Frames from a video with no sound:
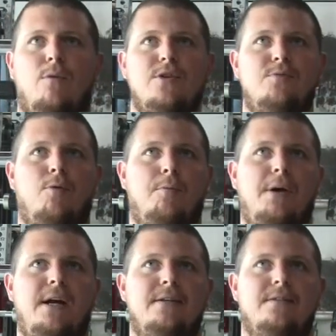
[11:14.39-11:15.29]
What does sport
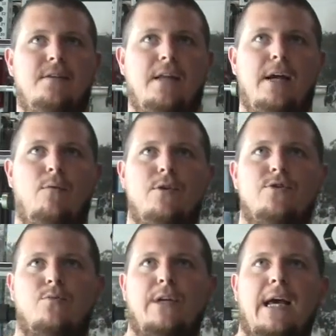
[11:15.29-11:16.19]
practice look like? What
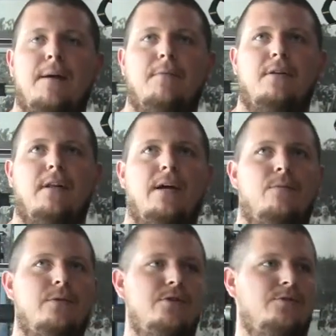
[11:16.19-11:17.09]
does rehab look
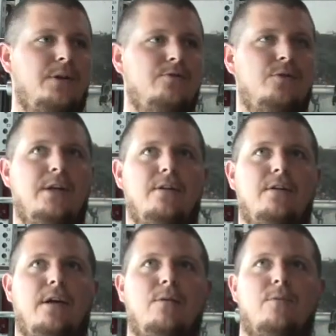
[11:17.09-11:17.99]
like? What does strength training
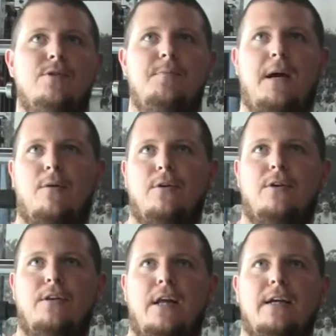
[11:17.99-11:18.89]
look like? What does power
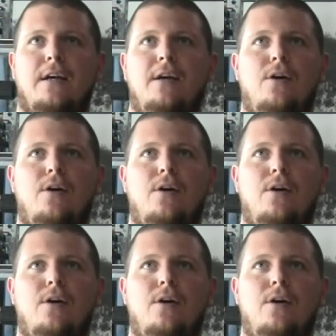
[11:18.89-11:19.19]
look like?